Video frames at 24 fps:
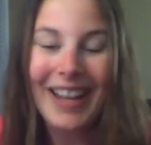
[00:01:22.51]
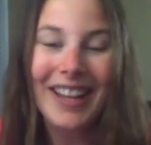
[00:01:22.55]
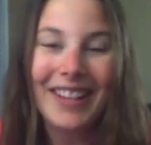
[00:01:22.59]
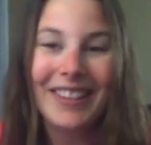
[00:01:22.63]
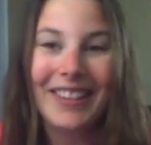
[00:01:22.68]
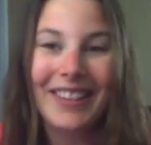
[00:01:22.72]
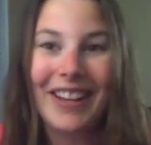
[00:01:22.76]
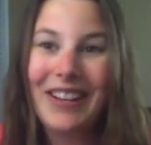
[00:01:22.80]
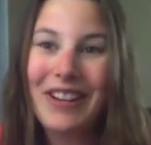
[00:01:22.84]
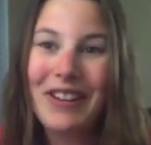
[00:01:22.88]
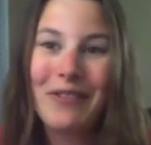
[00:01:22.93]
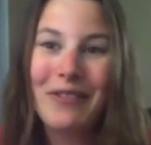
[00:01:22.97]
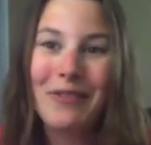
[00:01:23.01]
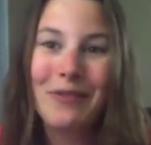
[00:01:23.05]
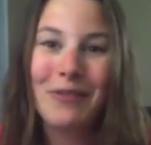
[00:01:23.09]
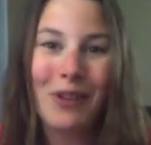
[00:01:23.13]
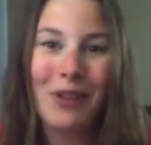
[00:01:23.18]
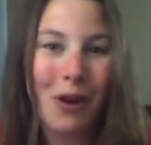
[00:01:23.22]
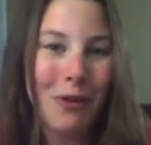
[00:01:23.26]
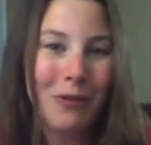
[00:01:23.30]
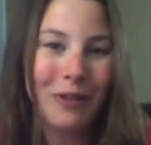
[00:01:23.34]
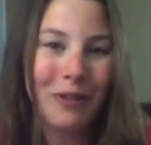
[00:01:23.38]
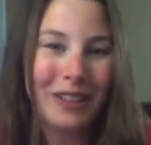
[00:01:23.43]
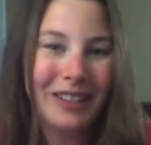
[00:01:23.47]
then you
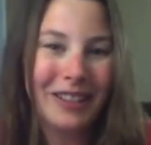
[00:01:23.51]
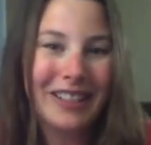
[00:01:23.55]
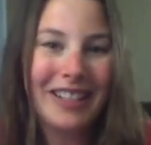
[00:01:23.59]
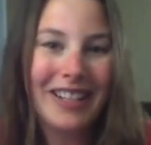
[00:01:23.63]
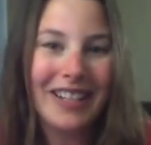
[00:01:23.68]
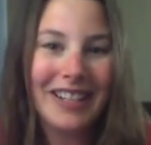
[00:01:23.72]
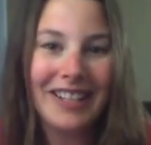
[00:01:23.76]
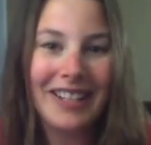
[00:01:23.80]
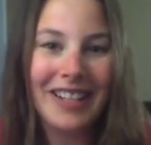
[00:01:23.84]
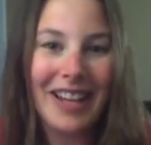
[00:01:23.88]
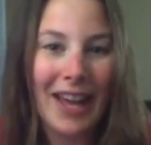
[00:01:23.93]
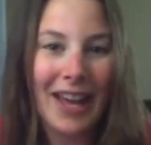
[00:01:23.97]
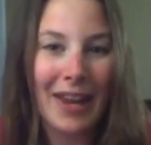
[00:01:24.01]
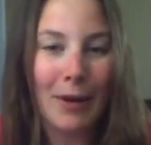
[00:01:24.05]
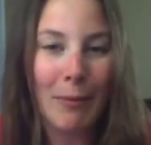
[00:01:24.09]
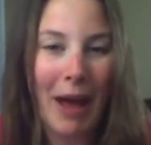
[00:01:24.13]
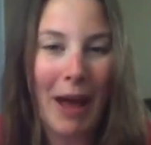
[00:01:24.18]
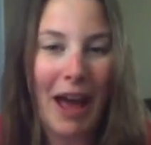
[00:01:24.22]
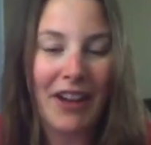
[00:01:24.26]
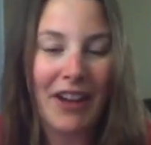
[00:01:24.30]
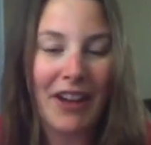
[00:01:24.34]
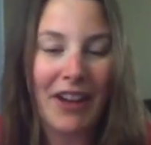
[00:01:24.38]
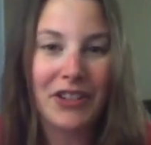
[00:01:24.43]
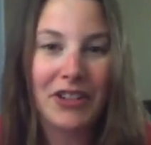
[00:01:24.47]
don't really need to get a
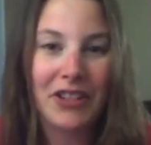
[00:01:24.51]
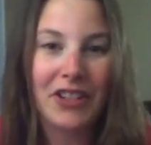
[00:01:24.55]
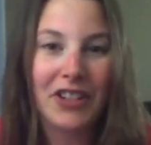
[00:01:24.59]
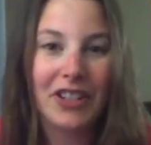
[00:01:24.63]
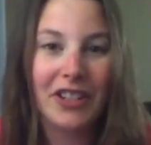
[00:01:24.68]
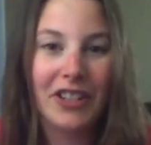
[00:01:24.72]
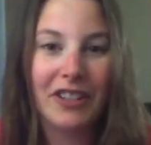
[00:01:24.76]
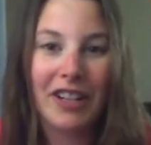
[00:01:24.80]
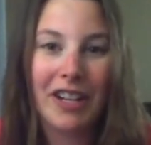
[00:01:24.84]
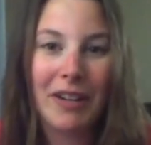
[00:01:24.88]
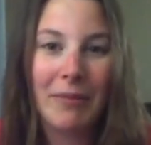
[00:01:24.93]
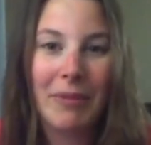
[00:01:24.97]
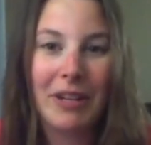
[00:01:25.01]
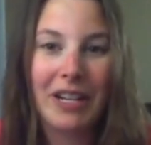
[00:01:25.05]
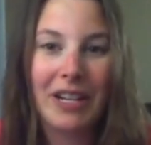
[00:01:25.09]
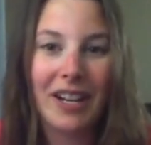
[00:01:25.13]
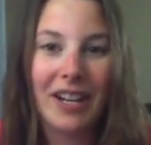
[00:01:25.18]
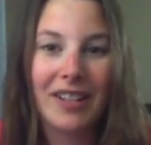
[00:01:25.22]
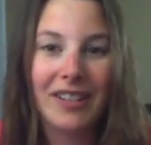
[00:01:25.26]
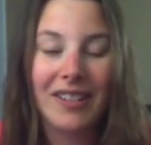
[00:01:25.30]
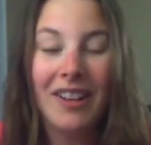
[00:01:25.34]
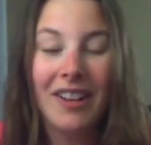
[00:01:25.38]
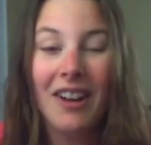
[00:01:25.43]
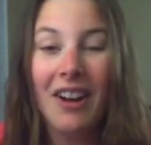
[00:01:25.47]
bachelor's degree
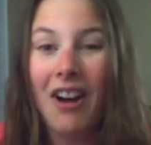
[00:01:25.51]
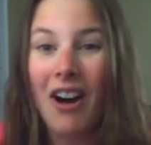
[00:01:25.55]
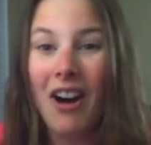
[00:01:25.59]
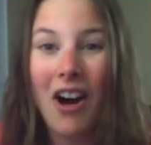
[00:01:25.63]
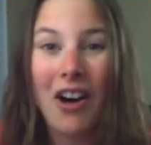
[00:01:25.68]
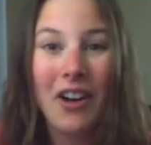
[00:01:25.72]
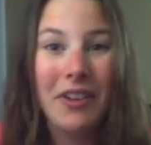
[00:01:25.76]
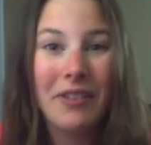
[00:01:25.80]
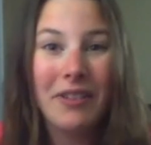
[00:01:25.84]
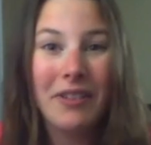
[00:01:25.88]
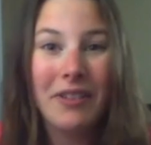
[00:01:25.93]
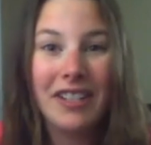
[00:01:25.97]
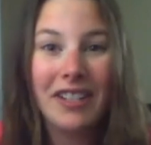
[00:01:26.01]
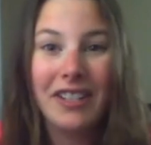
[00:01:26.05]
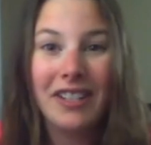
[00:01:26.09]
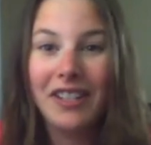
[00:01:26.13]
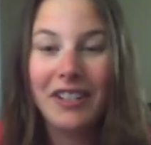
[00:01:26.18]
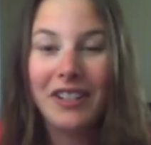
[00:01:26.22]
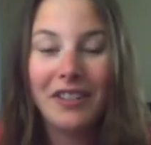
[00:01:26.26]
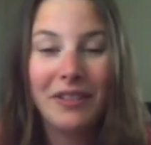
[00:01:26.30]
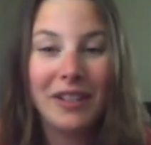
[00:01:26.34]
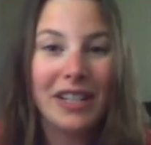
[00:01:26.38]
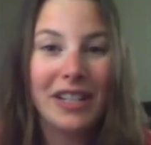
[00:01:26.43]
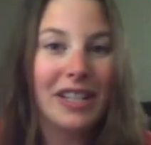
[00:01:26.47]
because all you need to
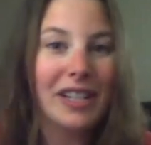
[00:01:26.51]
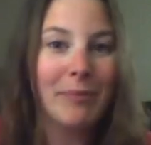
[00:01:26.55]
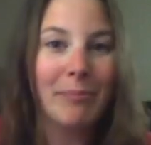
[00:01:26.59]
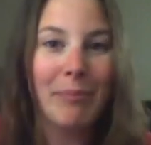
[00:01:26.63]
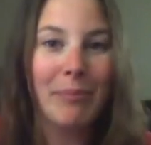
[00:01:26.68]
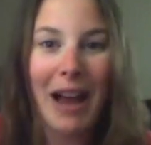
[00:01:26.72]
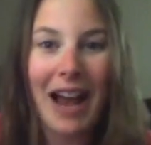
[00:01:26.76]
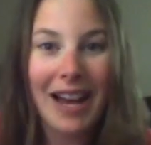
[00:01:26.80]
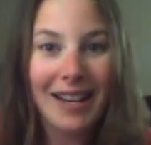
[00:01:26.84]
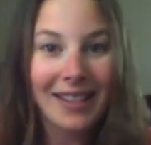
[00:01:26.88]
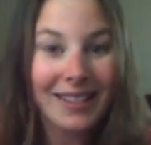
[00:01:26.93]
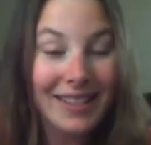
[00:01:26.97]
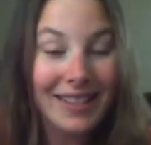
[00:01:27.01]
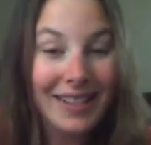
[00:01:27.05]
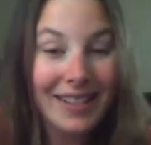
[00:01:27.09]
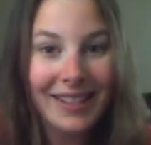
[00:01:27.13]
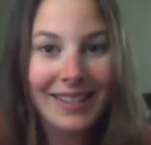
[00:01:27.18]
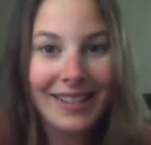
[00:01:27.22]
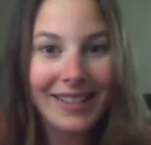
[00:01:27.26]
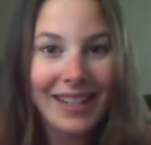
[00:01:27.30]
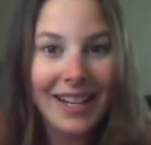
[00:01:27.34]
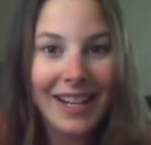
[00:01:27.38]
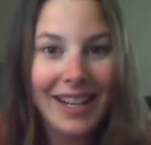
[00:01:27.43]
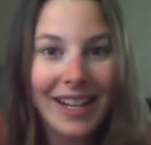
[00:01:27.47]
do is pass the
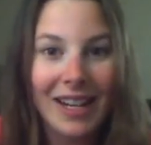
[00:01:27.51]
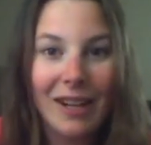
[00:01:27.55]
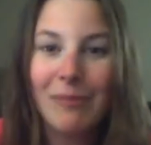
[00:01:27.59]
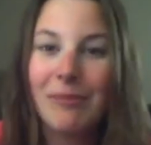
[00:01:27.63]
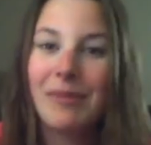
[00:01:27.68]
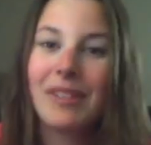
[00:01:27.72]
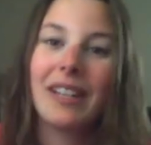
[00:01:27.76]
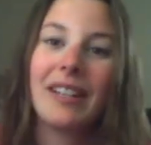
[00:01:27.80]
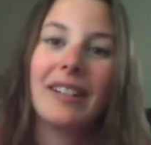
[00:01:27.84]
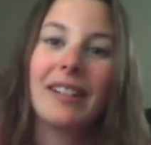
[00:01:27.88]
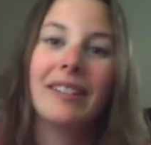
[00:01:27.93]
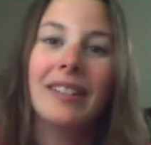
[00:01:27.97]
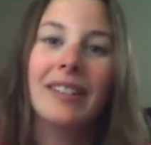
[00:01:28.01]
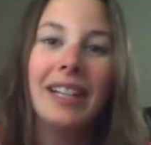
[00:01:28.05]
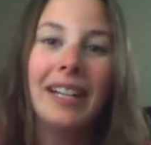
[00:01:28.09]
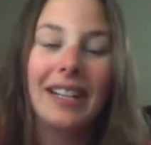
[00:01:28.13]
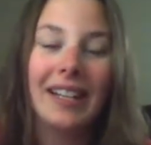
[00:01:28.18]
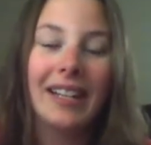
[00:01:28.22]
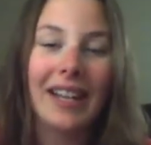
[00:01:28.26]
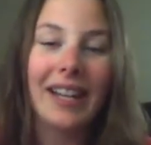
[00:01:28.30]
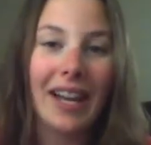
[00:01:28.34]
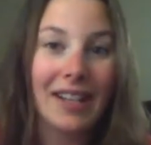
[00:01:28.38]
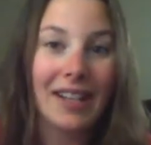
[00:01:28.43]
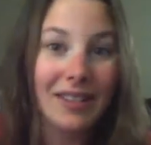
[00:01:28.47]
exams
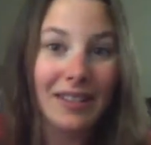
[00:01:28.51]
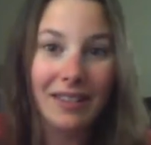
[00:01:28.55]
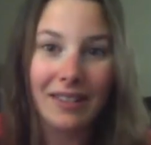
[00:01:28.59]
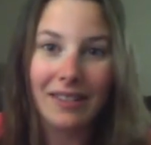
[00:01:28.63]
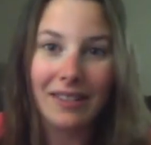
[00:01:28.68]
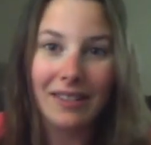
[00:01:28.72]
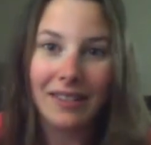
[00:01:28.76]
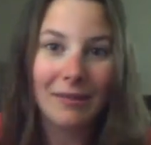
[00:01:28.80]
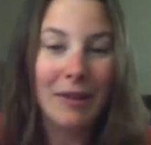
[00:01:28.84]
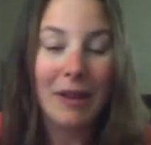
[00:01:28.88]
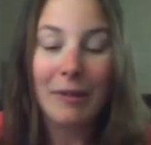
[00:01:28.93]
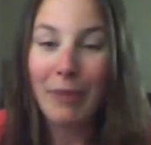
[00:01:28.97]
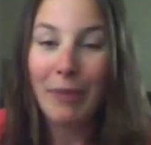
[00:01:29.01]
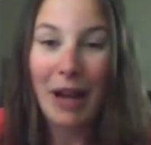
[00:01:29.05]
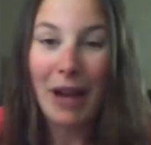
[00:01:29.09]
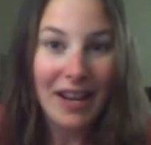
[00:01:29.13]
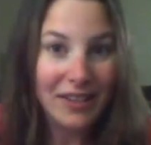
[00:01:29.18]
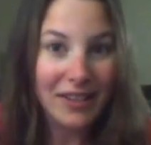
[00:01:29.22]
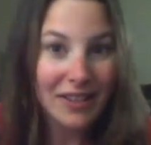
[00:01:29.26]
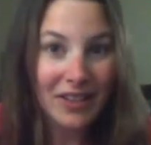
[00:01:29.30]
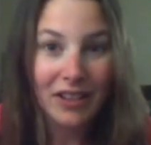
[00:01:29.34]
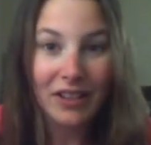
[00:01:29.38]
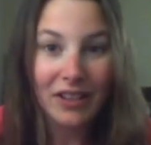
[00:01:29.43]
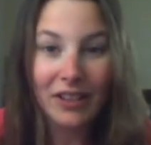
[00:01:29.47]
and
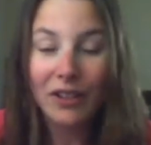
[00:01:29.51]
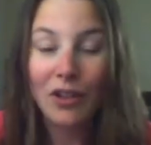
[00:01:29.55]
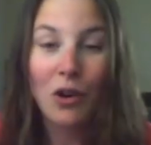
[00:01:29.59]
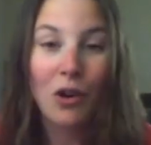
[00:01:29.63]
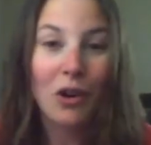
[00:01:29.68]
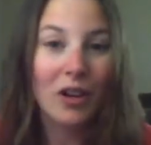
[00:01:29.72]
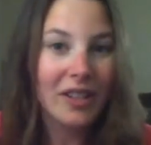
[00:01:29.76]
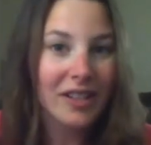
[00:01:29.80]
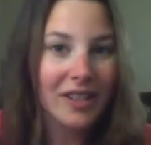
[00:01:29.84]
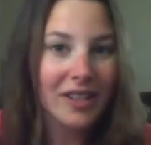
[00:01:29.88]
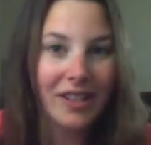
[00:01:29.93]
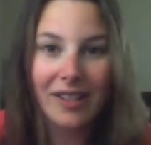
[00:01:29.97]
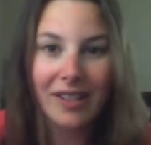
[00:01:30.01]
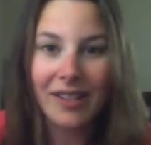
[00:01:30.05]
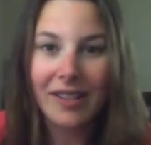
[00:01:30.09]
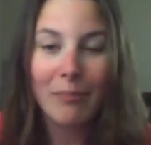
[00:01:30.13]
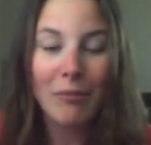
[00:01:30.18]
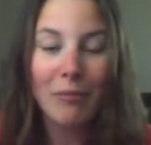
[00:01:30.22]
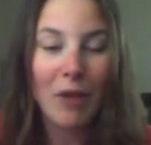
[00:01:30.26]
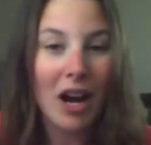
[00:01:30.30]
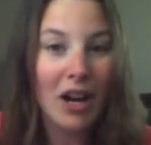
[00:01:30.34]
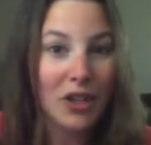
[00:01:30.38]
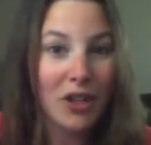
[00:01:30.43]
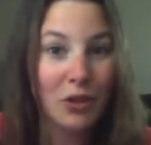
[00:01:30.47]
pass certain courses and
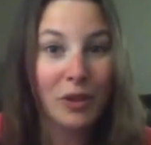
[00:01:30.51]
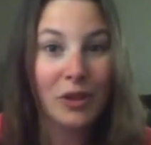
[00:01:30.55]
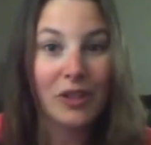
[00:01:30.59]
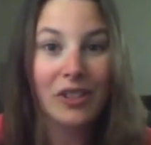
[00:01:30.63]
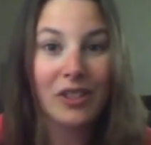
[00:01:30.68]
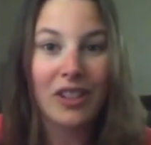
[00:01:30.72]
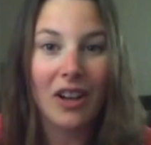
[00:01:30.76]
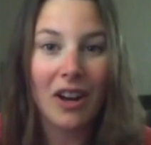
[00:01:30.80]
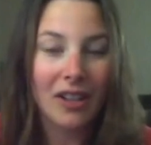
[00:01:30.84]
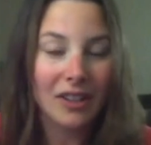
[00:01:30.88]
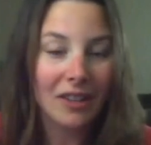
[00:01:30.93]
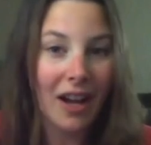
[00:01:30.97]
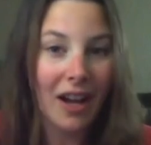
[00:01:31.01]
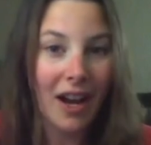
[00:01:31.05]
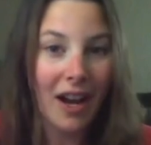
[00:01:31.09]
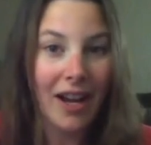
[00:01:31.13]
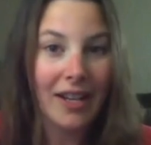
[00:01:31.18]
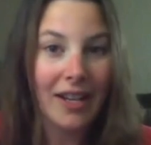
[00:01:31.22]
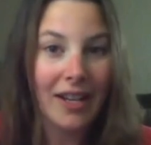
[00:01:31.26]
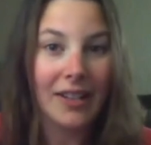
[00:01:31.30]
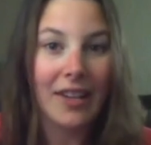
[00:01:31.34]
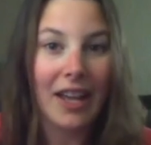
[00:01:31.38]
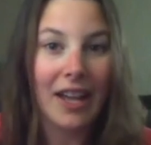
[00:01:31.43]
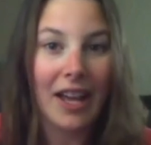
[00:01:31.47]
modules
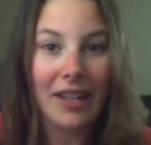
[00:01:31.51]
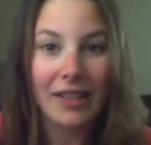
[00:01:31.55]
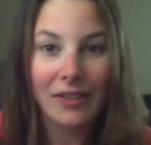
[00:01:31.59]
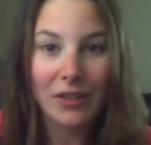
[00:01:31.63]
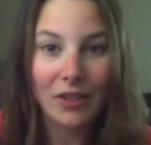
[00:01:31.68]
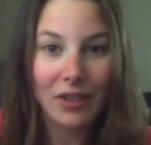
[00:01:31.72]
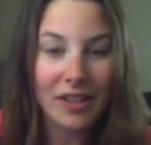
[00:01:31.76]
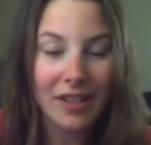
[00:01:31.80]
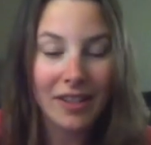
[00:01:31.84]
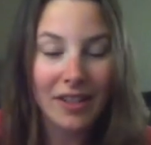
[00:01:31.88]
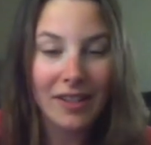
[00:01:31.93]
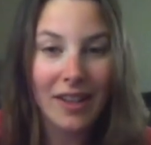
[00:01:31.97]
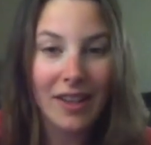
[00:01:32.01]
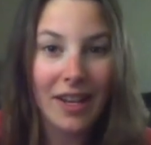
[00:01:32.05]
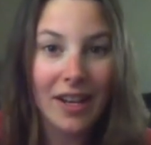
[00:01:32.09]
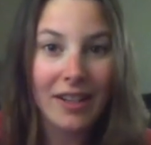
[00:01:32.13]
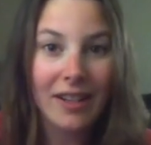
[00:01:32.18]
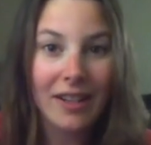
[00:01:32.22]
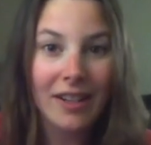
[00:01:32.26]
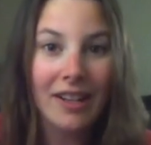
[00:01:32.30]
online and that sort of thing,